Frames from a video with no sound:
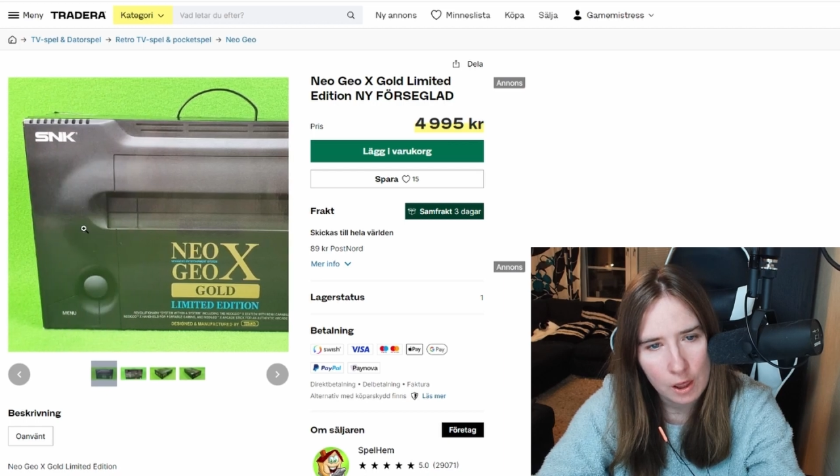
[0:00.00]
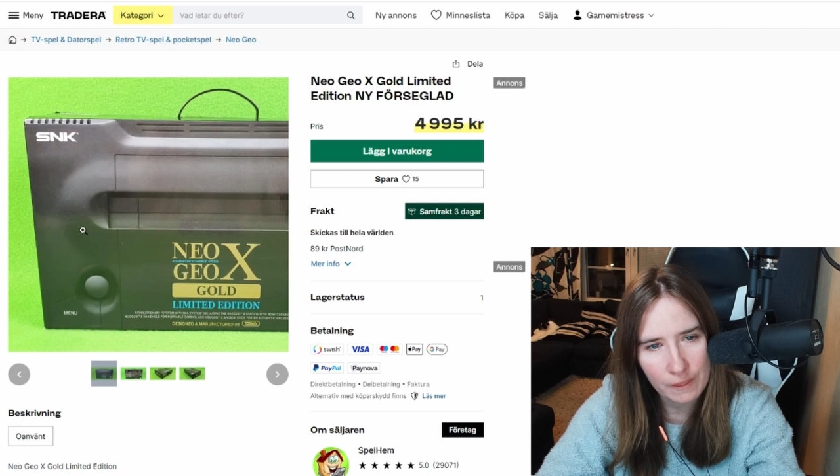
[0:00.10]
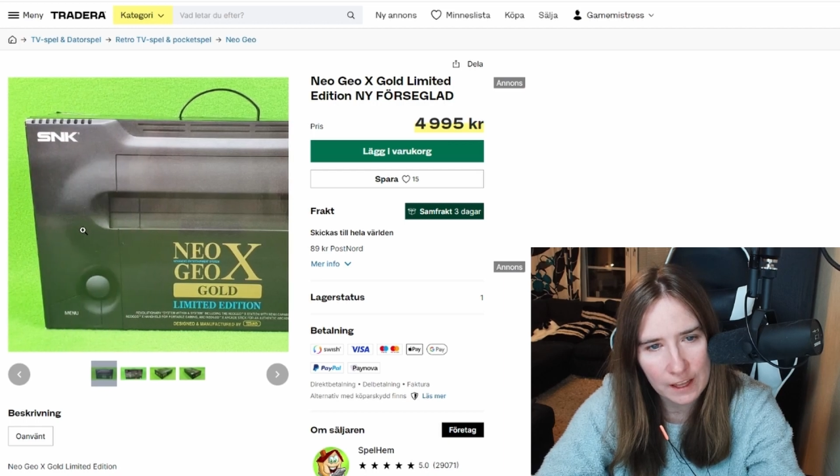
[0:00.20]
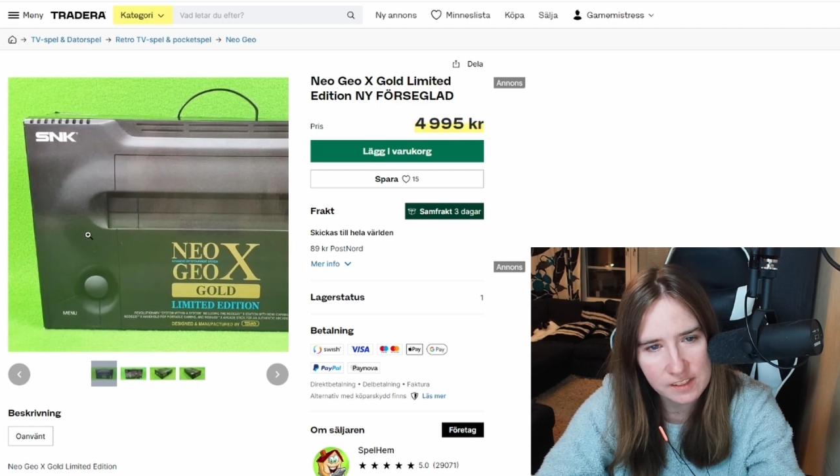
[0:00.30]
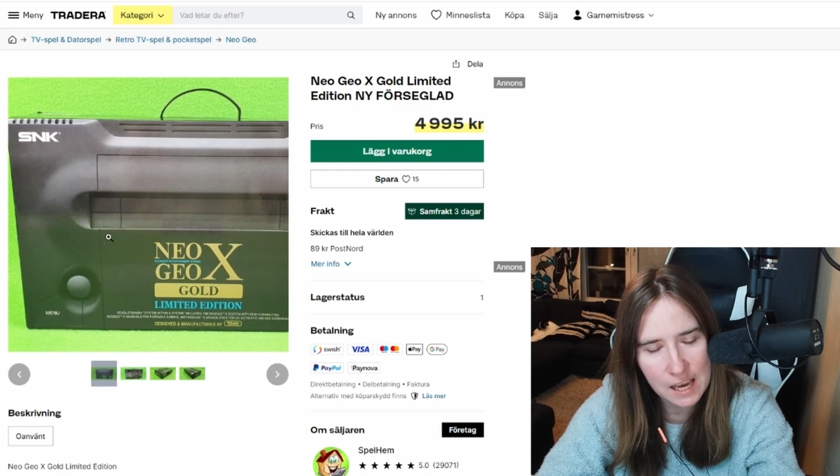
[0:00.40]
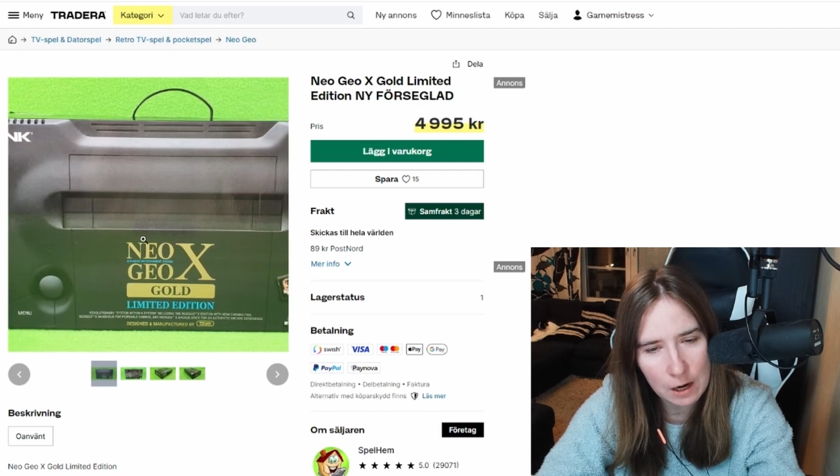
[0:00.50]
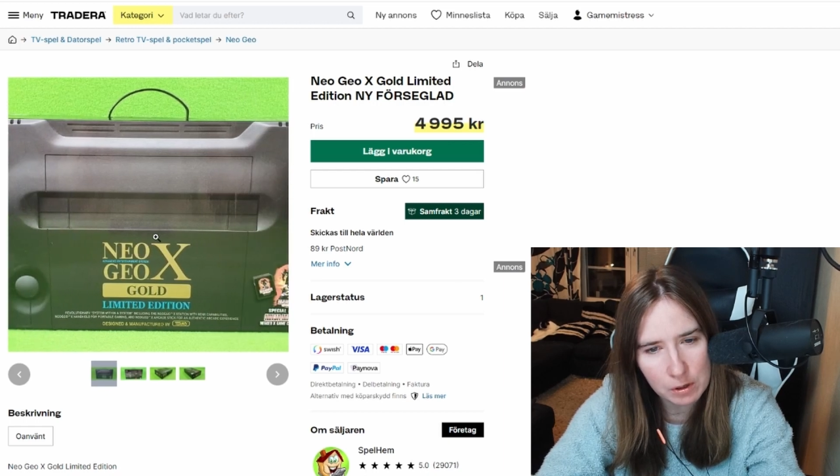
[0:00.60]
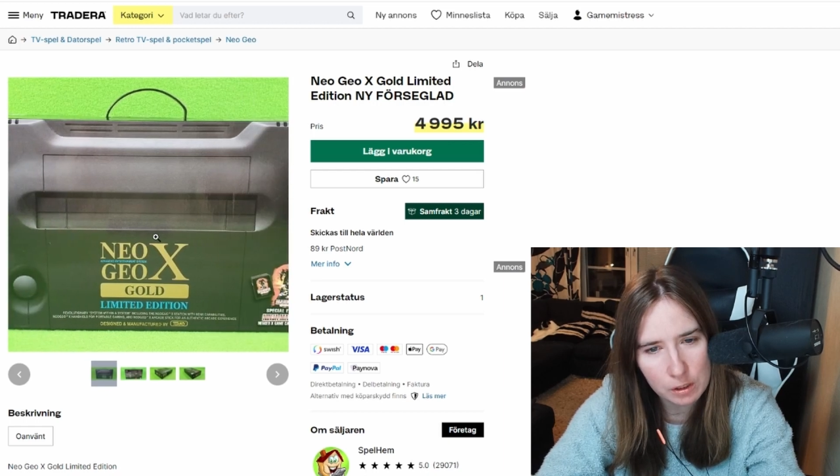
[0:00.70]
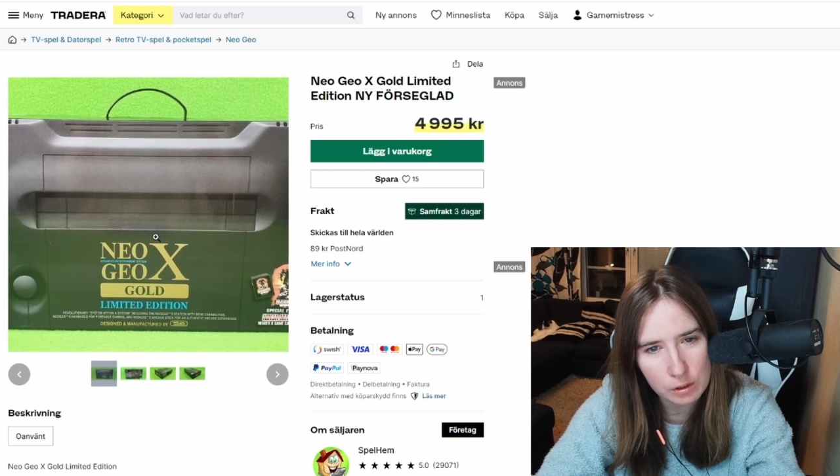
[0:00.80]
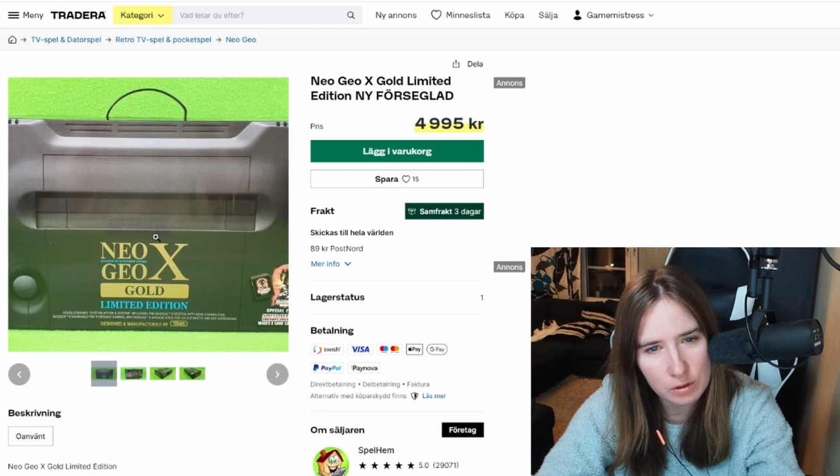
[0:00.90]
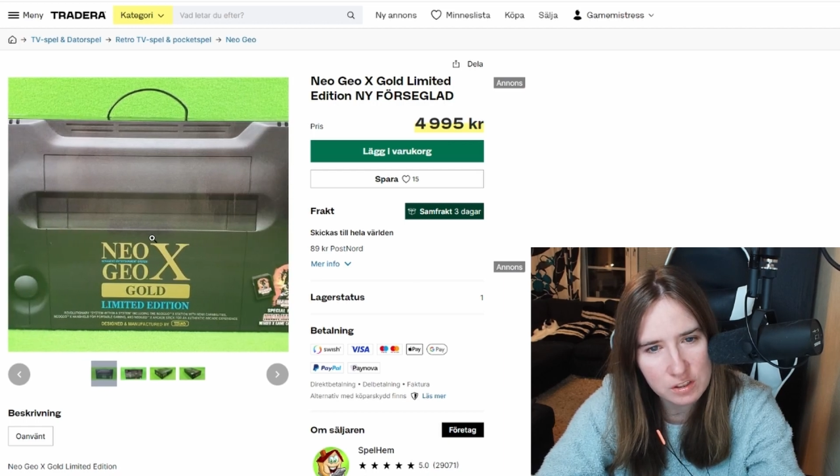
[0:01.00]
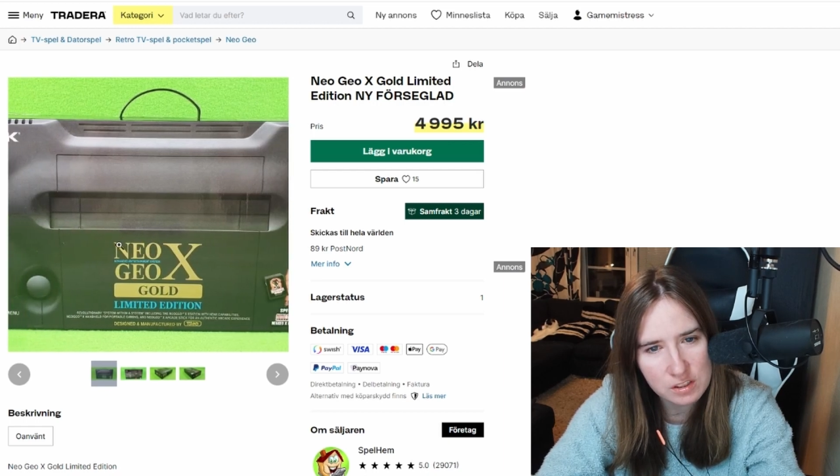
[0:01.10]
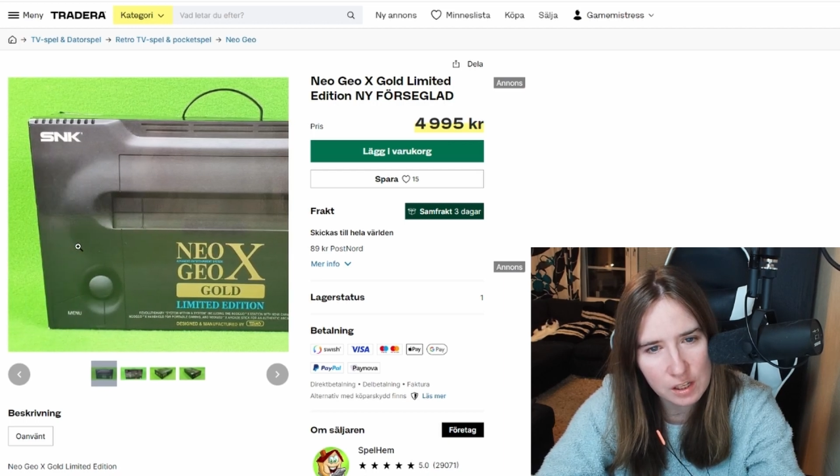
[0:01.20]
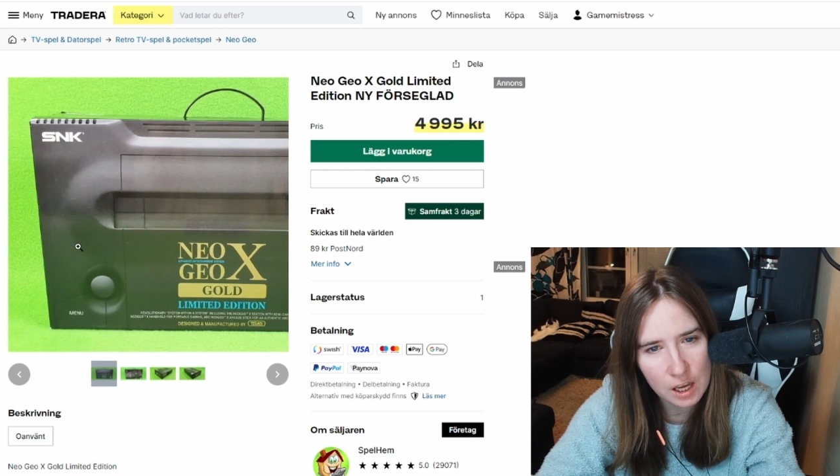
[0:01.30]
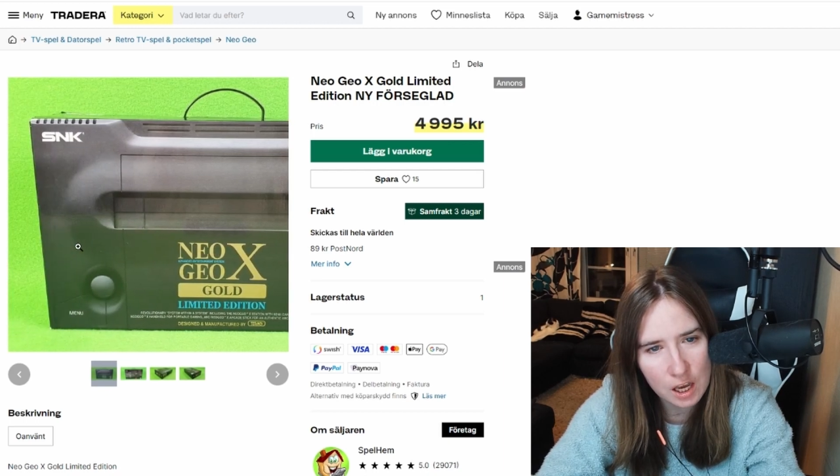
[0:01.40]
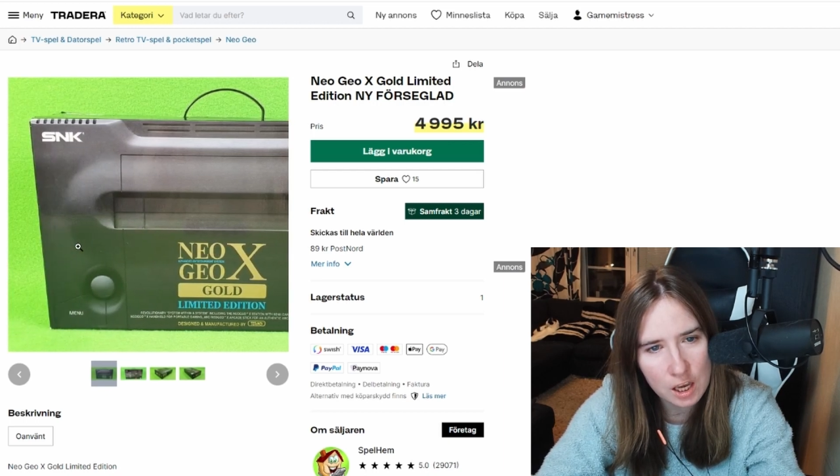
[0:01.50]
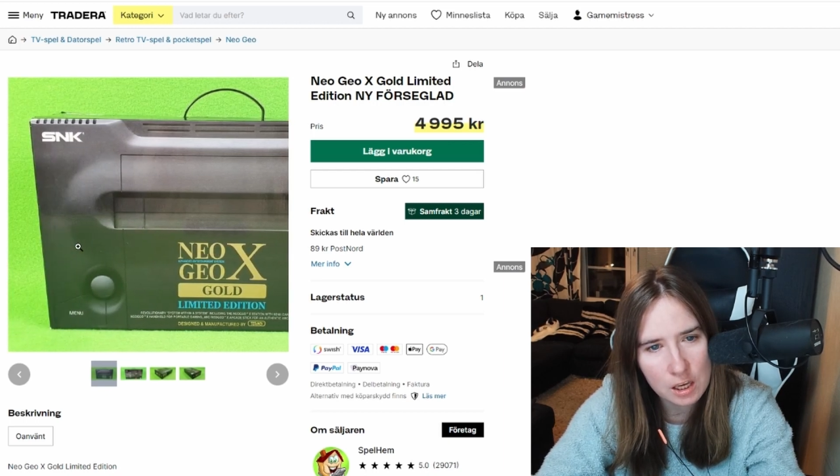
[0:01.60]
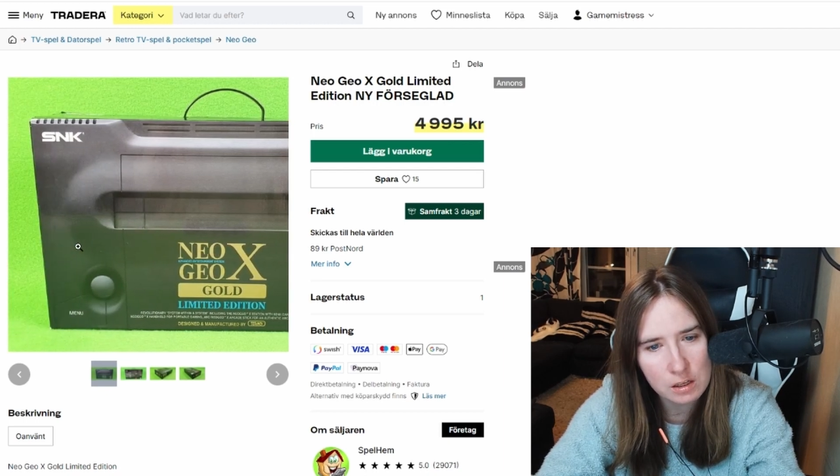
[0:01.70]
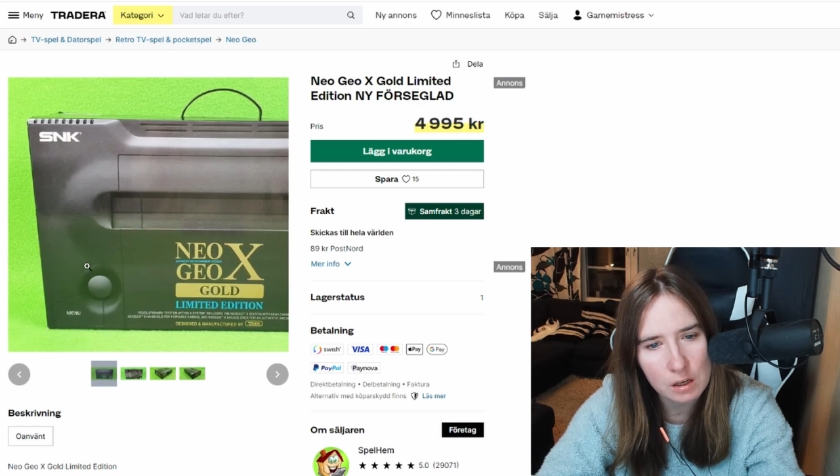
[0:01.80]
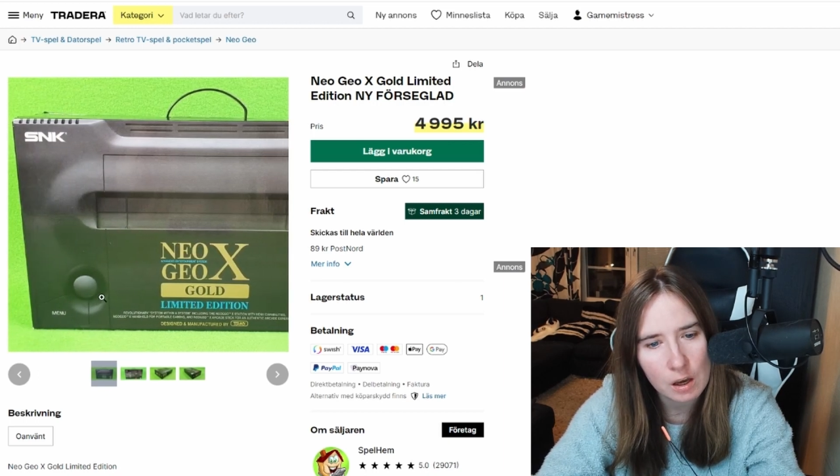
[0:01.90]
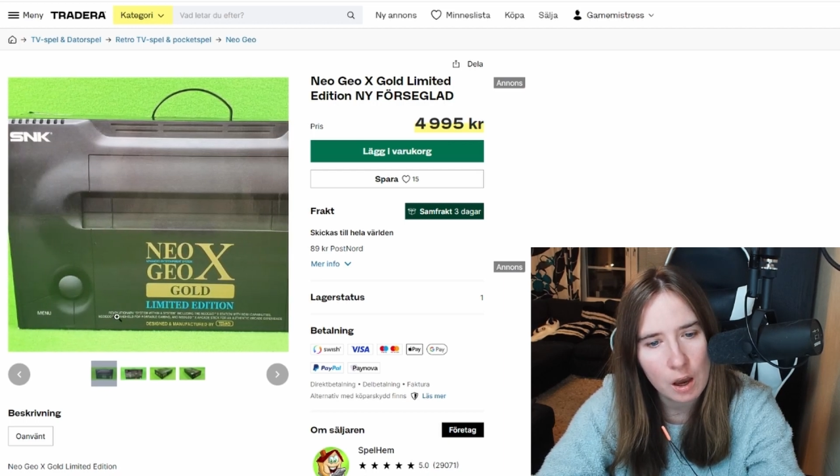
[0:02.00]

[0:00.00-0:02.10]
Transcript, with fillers: That's how it looks like?